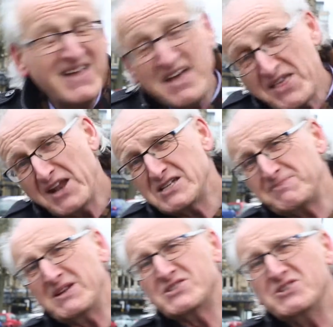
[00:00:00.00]
Then I
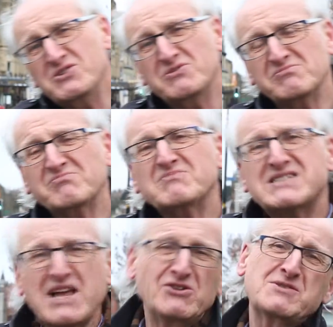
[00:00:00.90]
speak to
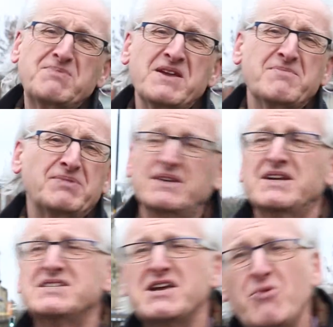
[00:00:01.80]
salespeople and I
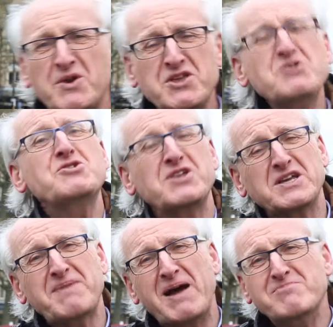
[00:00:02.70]
say, do you think
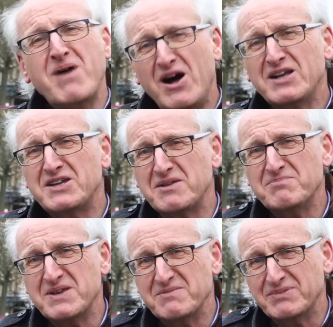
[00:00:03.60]
about marketing
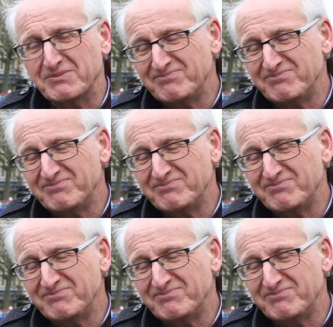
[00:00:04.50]
people?